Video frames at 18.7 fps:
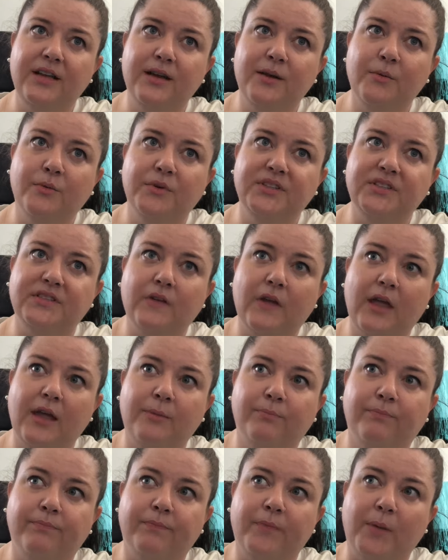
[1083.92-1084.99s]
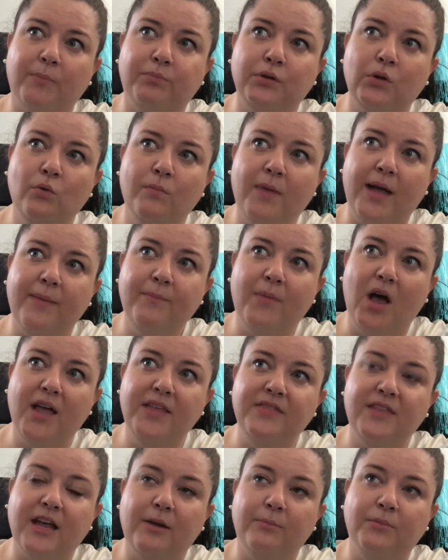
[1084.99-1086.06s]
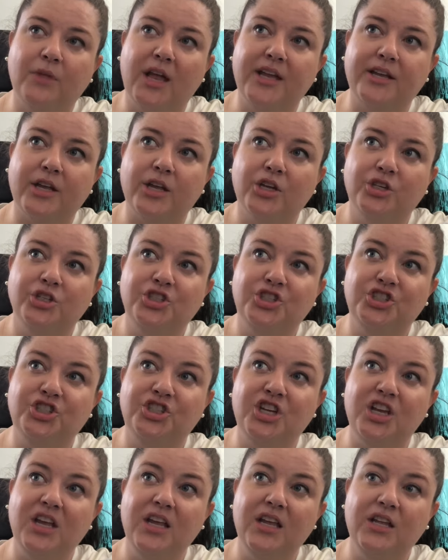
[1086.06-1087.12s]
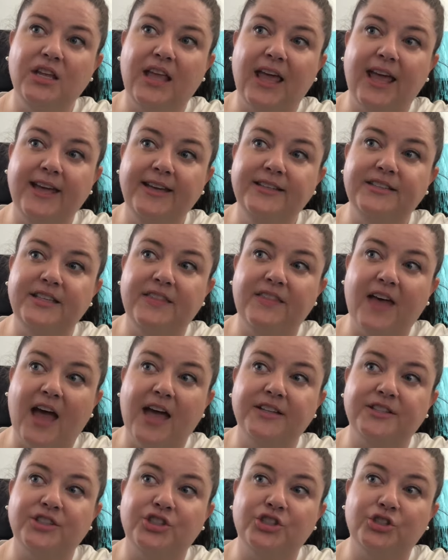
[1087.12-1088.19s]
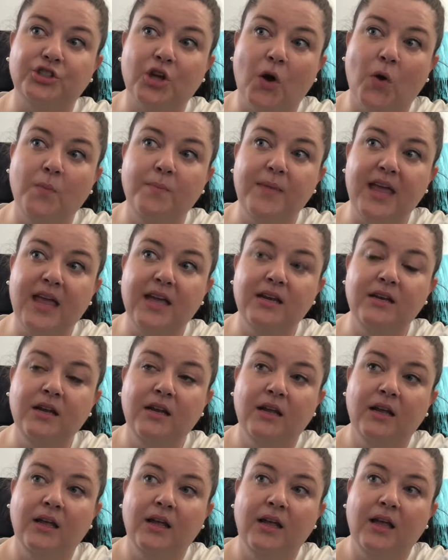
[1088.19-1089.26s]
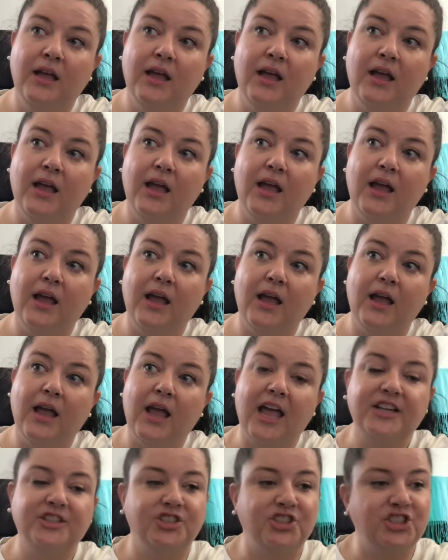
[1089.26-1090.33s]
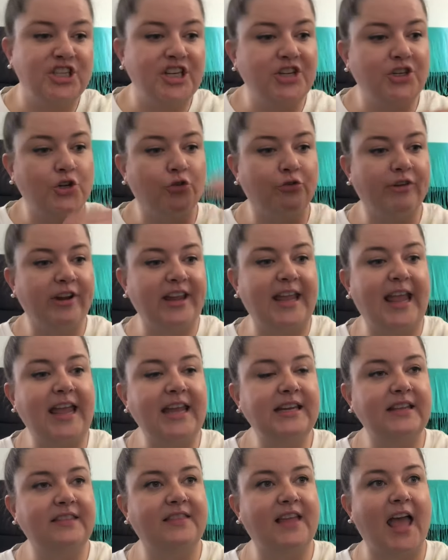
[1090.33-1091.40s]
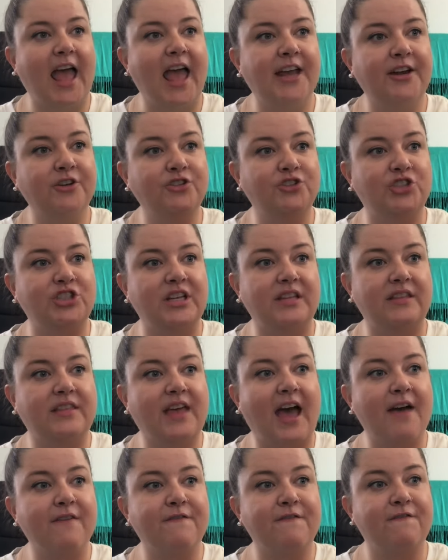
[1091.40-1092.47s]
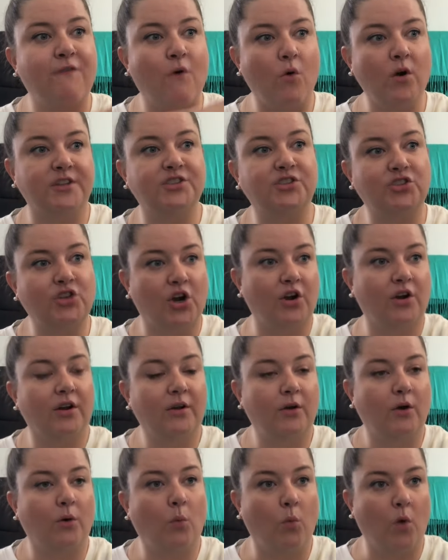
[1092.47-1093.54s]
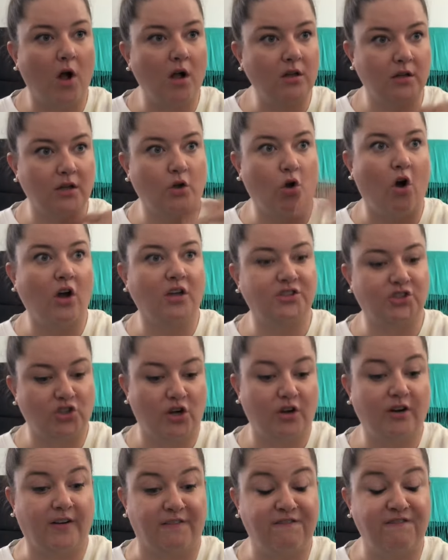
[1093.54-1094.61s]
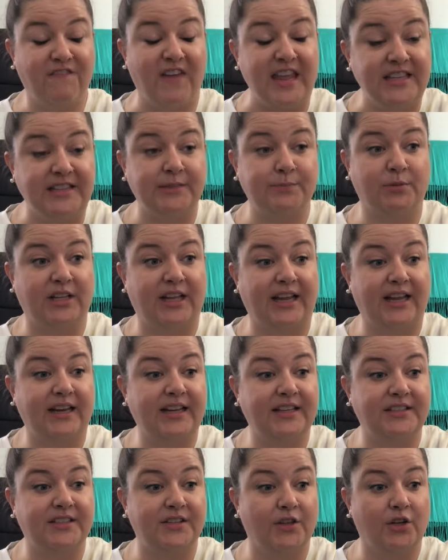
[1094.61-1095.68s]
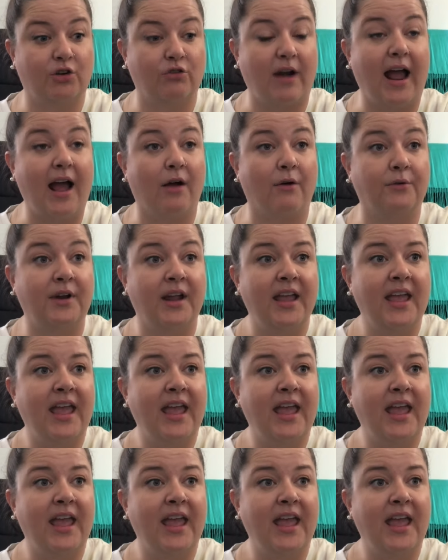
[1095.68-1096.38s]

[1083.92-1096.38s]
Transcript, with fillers: it was like, it blew my mind that I'm like, she kicked that snowman and she created the energy that forced her, what caused her to face plant into the ground